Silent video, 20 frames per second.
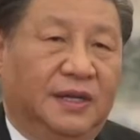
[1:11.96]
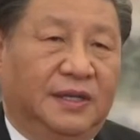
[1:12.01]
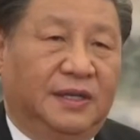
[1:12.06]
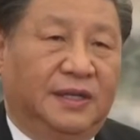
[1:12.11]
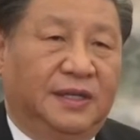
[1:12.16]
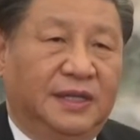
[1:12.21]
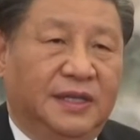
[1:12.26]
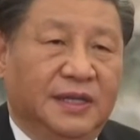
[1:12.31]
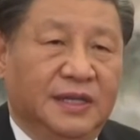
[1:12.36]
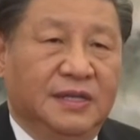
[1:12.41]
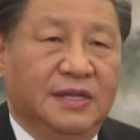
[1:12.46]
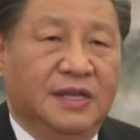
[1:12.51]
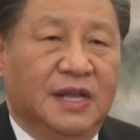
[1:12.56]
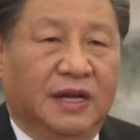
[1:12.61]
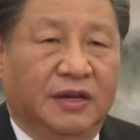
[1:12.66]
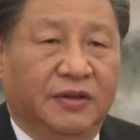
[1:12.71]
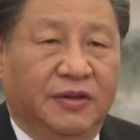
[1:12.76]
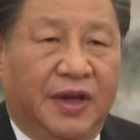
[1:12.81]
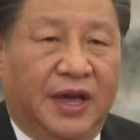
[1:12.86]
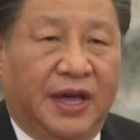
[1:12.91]
energy
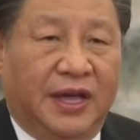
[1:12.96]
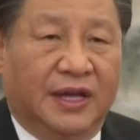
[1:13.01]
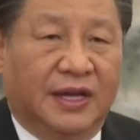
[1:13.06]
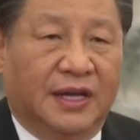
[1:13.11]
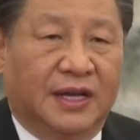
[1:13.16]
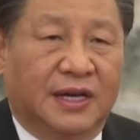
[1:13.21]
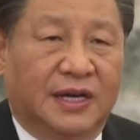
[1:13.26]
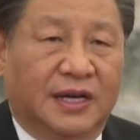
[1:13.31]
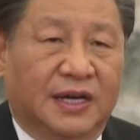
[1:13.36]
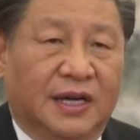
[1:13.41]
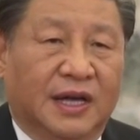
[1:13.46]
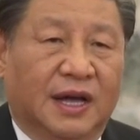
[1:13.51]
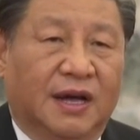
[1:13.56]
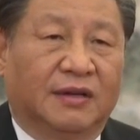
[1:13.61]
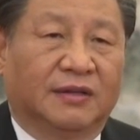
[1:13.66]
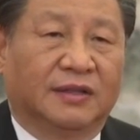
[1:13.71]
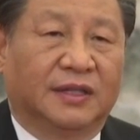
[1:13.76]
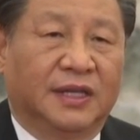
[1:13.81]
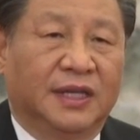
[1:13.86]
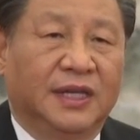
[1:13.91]
in the course of
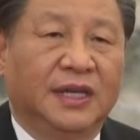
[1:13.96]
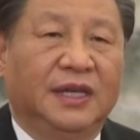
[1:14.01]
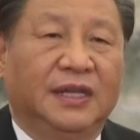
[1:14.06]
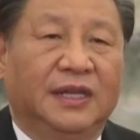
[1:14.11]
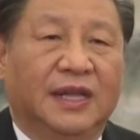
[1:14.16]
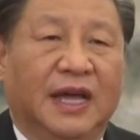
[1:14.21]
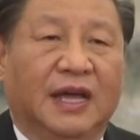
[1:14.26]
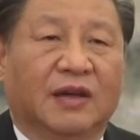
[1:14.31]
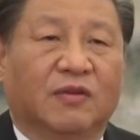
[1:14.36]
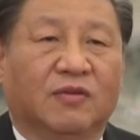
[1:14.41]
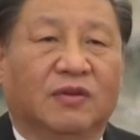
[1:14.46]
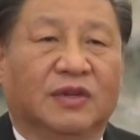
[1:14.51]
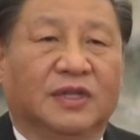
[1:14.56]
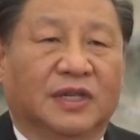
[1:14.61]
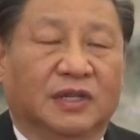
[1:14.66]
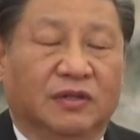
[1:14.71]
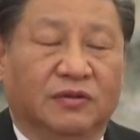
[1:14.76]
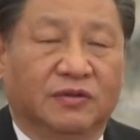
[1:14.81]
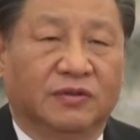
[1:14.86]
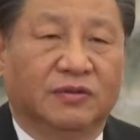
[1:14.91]
finding
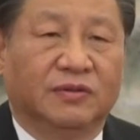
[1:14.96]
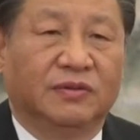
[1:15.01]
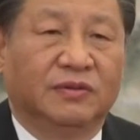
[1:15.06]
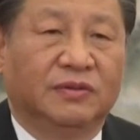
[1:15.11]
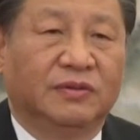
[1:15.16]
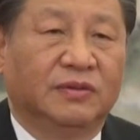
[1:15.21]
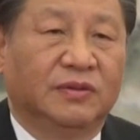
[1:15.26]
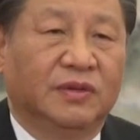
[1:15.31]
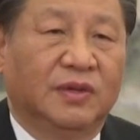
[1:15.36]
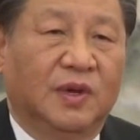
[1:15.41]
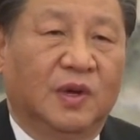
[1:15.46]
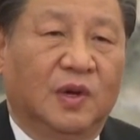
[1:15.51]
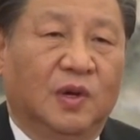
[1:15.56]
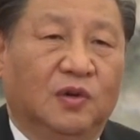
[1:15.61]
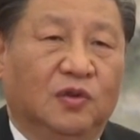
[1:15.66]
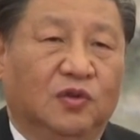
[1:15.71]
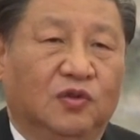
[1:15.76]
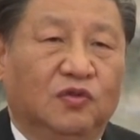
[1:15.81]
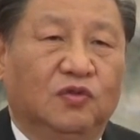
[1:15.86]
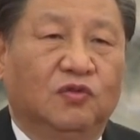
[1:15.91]
reliable
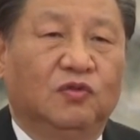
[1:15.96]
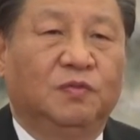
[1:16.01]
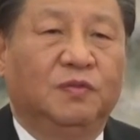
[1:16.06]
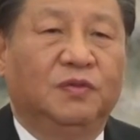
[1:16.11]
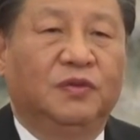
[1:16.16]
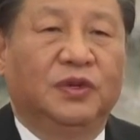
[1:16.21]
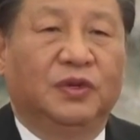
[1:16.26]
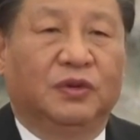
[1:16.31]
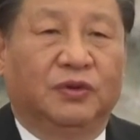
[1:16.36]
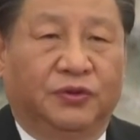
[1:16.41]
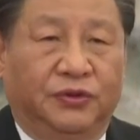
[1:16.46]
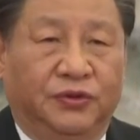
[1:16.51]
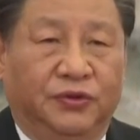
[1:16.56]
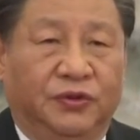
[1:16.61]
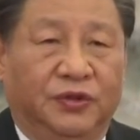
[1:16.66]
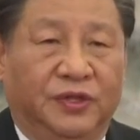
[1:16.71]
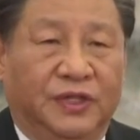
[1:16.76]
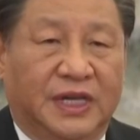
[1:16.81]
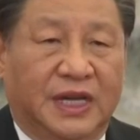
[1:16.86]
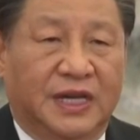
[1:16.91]
substitution in
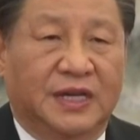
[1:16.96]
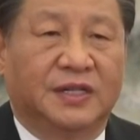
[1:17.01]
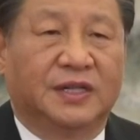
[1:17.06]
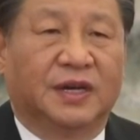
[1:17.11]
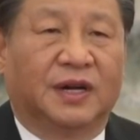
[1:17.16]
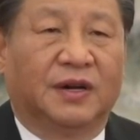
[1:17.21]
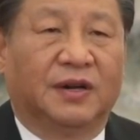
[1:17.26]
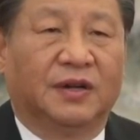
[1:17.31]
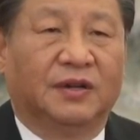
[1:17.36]
new energy.